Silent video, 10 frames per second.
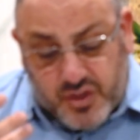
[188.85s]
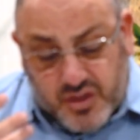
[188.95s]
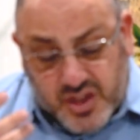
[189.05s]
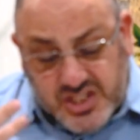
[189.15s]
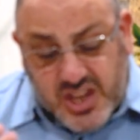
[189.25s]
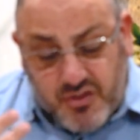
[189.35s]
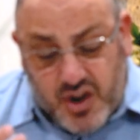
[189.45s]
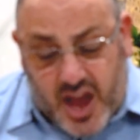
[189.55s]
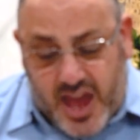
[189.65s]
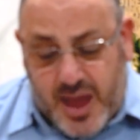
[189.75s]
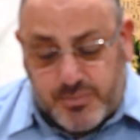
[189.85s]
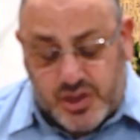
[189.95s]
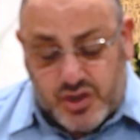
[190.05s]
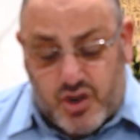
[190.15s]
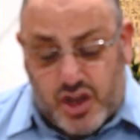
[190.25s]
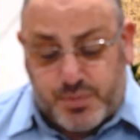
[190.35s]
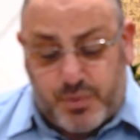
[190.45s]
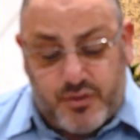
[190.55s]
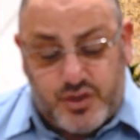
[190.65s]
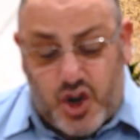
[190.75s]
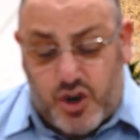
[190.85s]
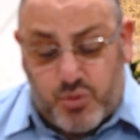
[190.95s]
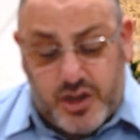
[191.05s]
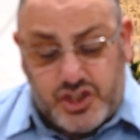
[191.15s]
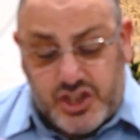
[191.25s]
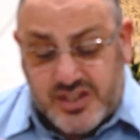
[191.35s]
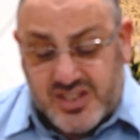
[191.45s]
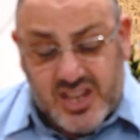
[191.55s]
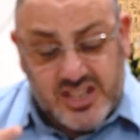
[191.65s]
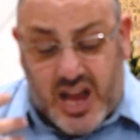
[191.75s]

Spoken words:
the 7 I ams in the Gospel of John, where Jesus says,